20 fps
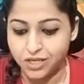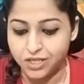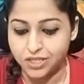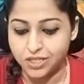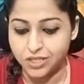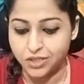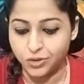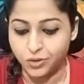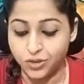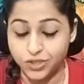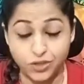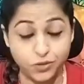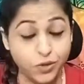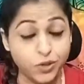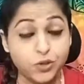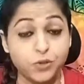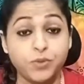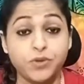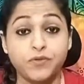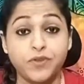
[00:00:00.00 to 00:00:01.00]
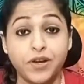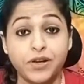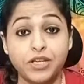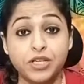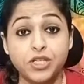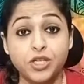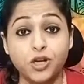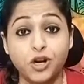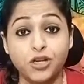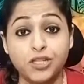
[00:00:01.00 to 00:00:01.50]
So it's going to be very
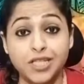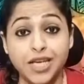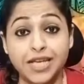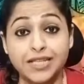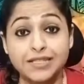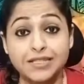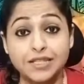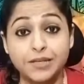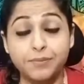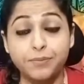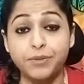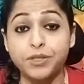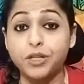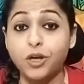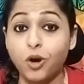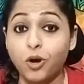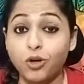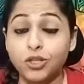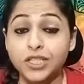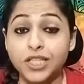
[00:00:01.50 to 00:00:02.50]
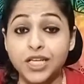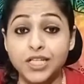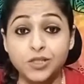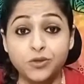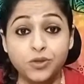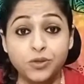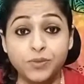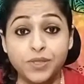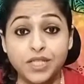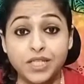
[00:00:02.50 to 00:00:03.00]
short and simple. All that
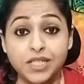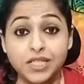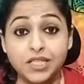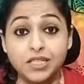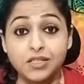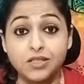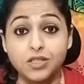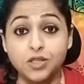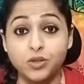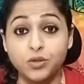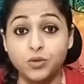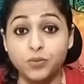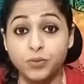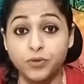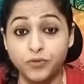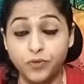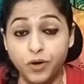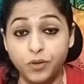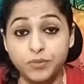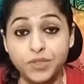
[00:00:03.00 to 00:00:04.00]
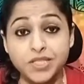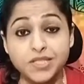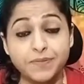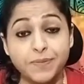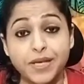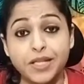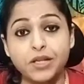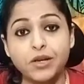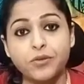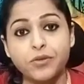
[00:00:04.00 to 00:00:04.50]
you will be needing to perform this
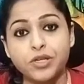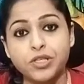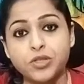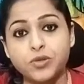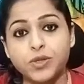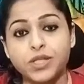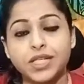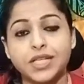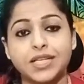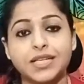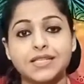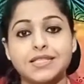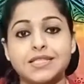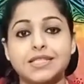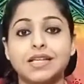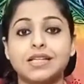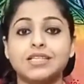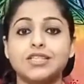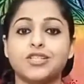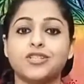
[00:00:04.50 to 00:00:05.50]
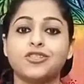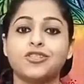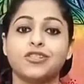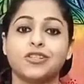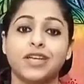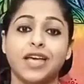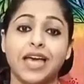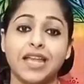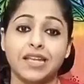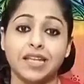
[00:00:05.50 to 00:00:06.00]
spell or ritual is just a
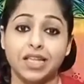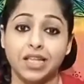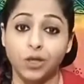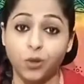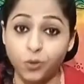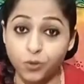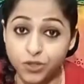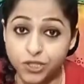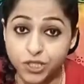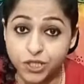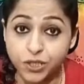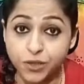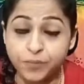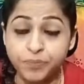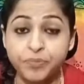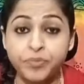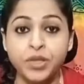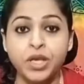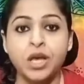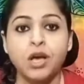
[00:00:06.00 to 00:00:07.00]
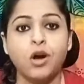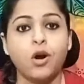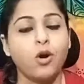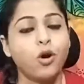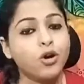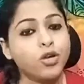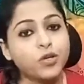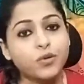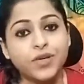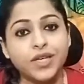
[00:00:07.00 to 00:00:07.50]
candle holder,
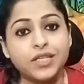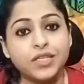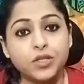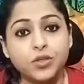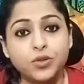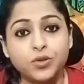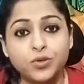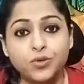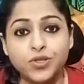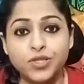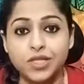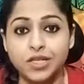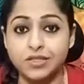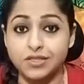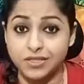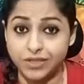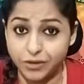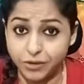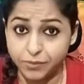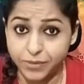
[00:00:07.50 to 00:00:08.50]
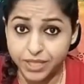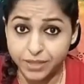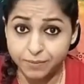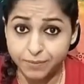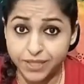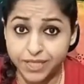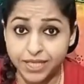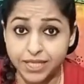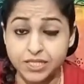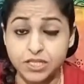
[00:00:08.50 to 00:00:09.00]
or you can use a ceramic
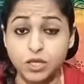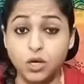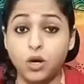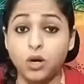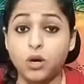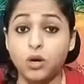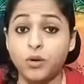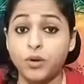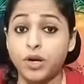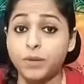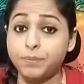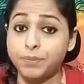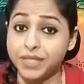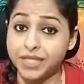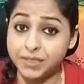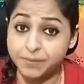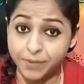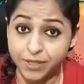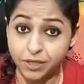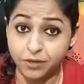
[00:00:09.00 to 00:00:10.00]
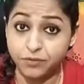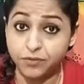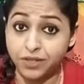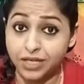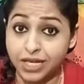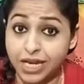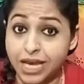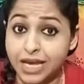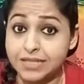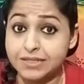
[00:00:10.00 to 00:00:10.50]
plate or a plate made of
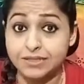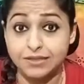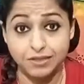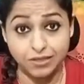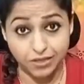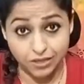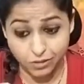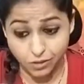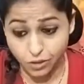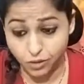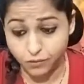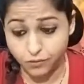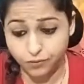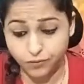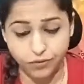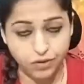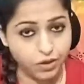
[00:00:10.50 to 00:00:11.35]
glass instead of